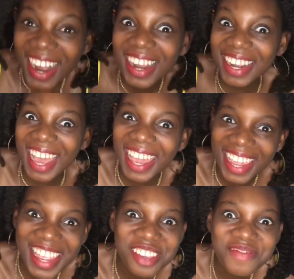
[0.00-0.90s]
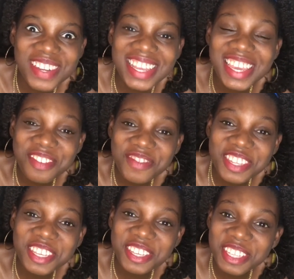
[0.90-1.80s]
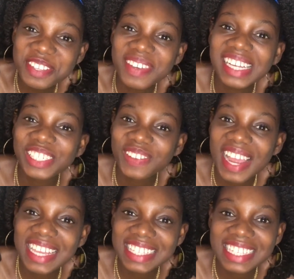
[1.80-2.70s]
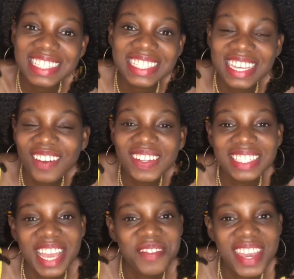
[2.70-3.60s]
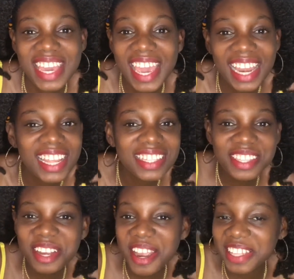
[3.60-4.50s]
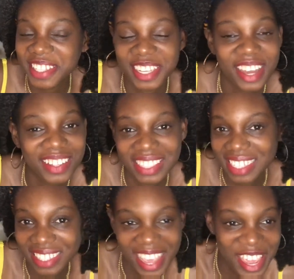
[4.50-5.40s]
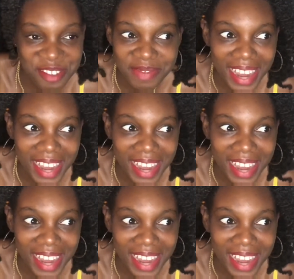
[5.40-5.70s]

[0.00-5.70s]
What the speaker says: Like, even if the YouTuber tries it the second time again, it's not going to turn out the same.